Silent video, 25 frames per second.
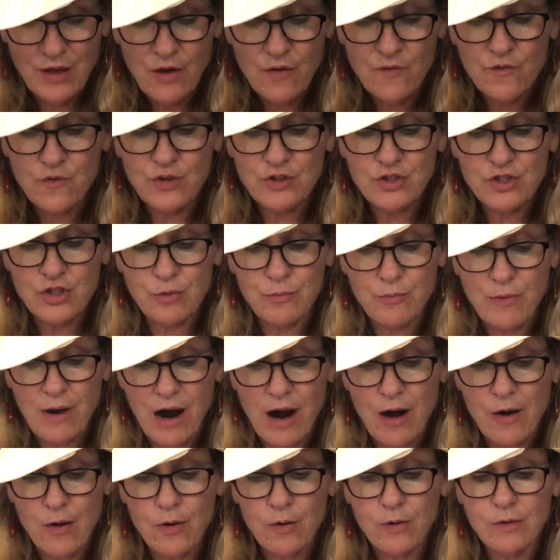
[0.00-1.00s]
for
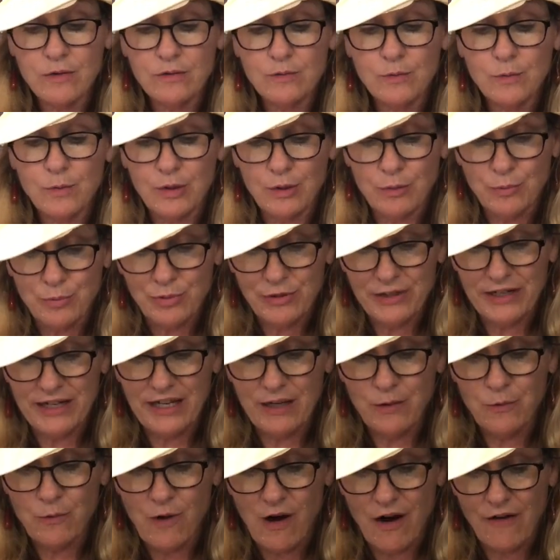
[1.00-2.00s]
tomorrow will
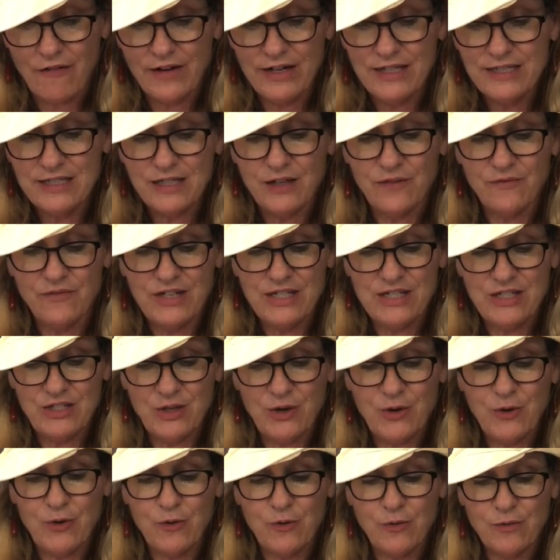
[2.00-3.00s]
bring worries of its
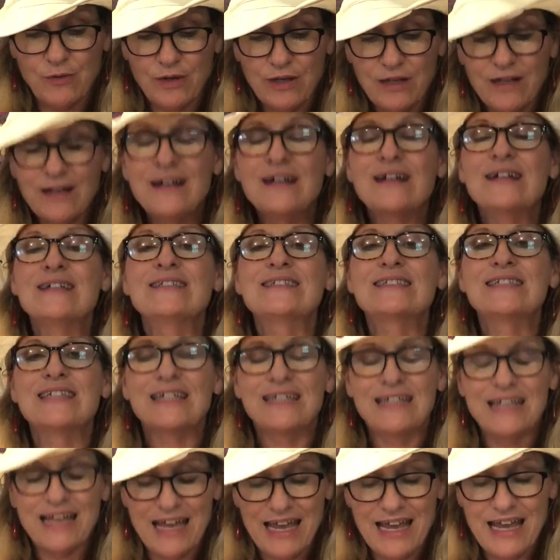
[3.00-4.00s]
own.
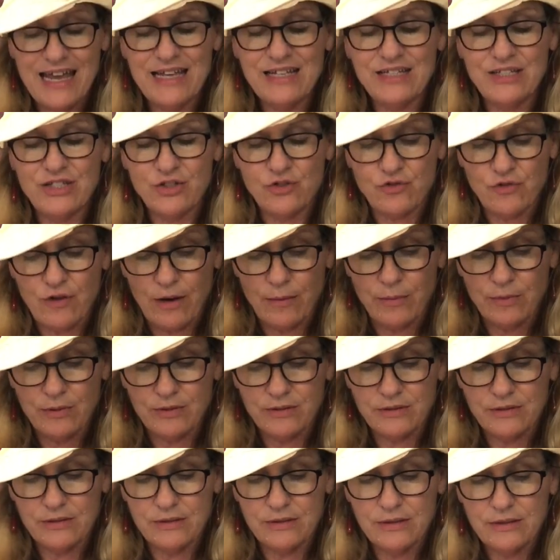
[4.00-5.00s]
Today's
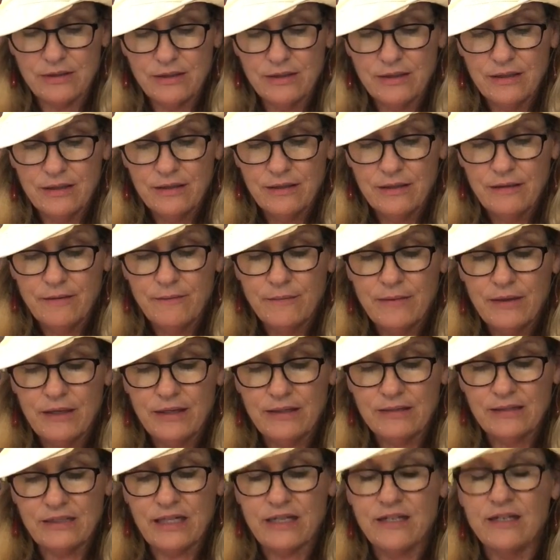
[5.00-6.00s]
troubles
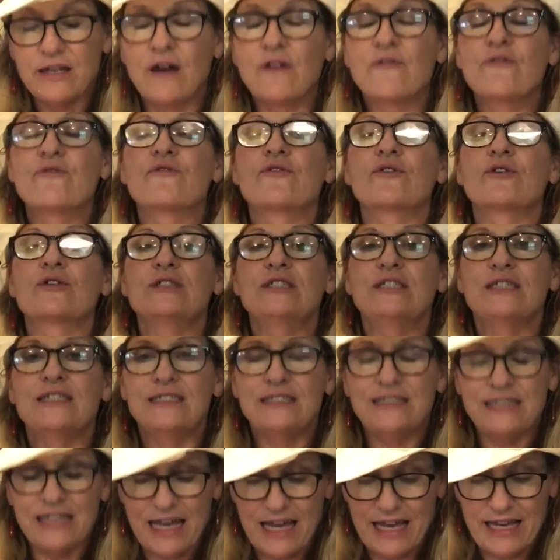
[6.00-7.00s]
is enough for
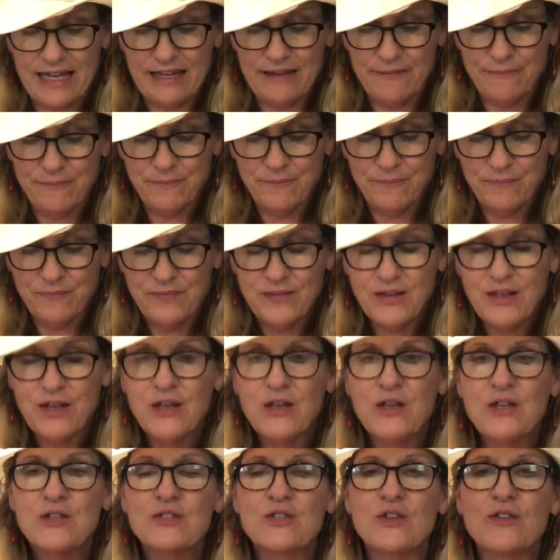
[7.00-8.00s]
today.
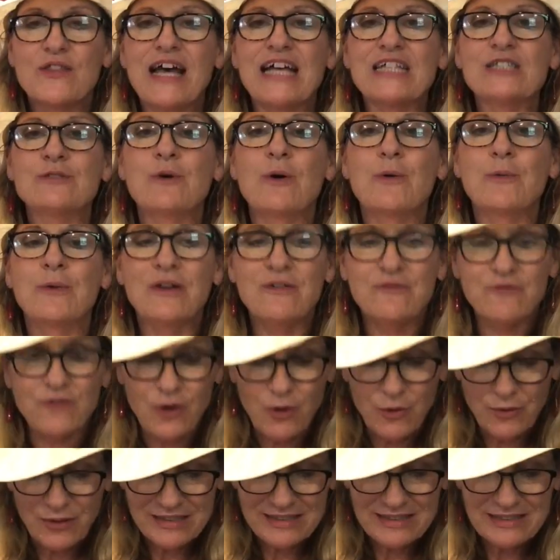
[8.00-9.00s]
So that's what we
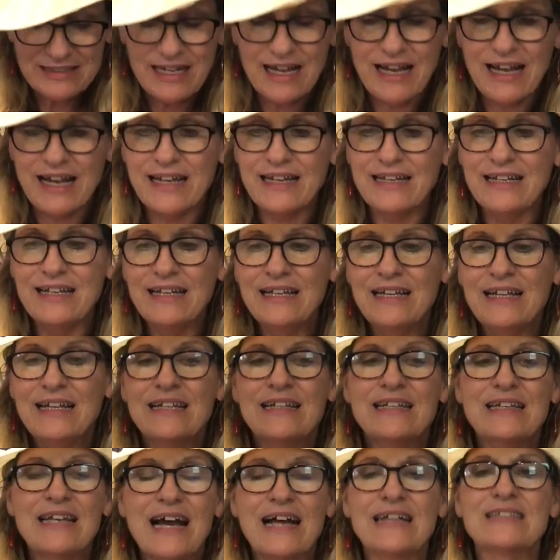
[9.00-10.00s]
focused on,
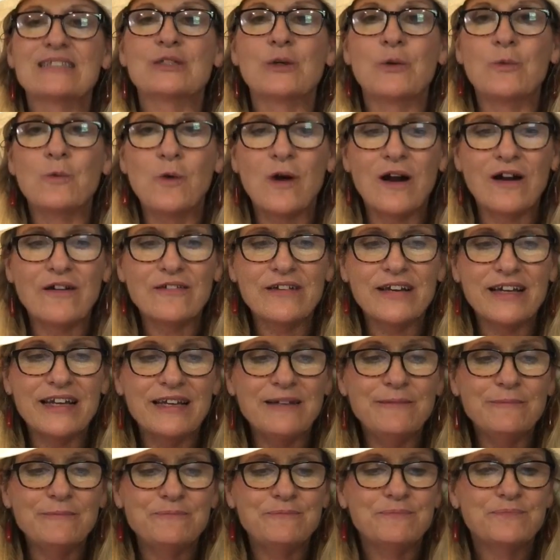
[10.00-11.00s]
not to
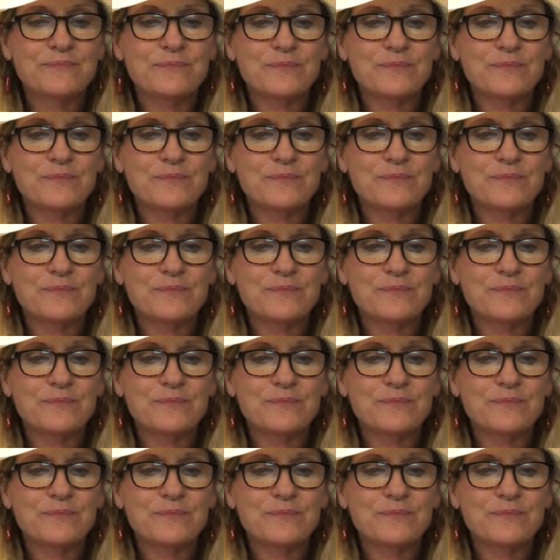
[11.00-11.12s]
worry.